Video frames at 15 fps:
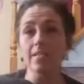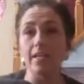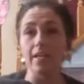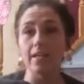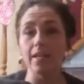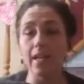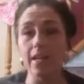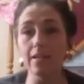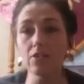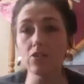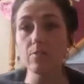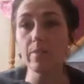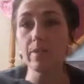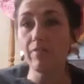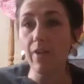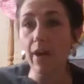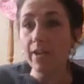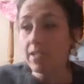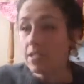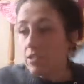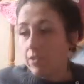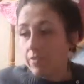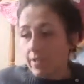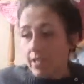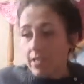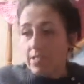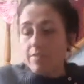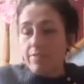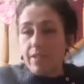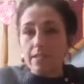thing, I'd like some advice on
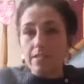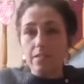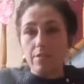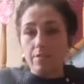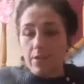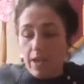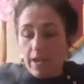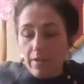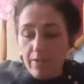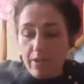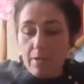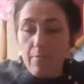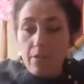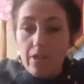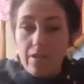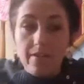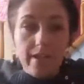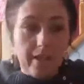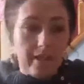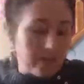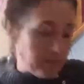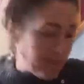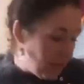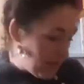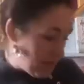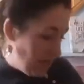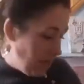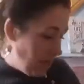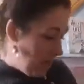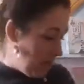this, if that's okay, if anybody thinks this.
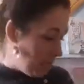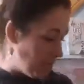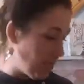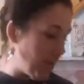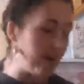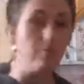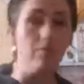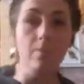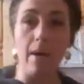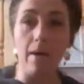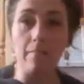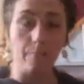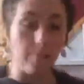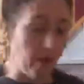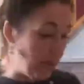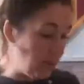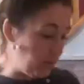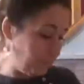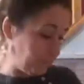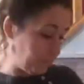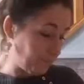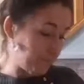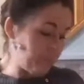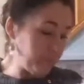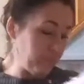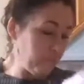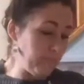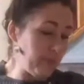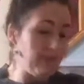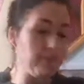You might remember,
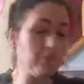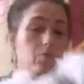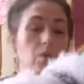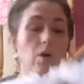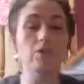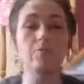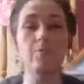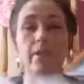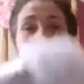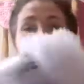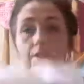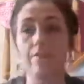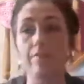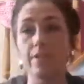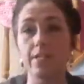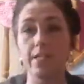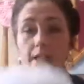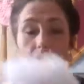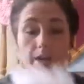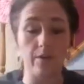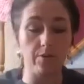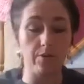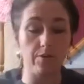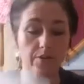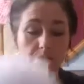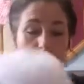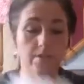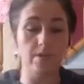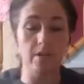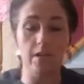if you'd watched my other
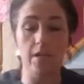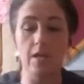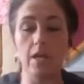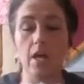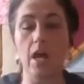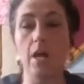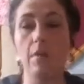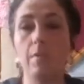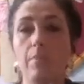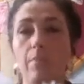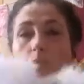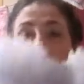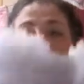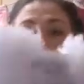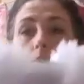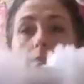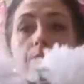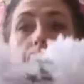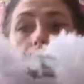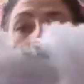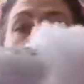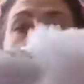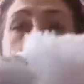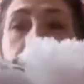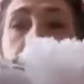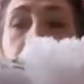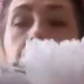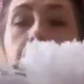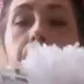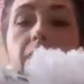videos, I bought
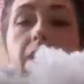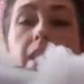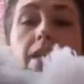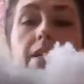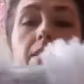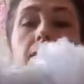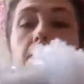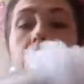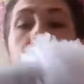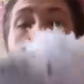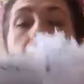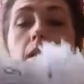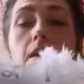this